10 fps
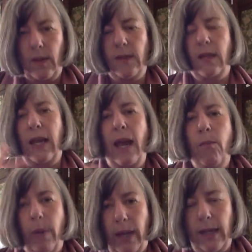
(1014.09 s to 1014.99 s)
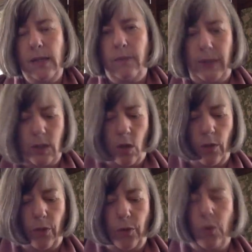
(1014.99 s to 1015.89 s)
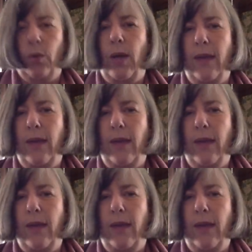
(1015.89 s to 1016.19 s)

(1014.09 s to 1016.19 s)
There's a campaign to be gotten through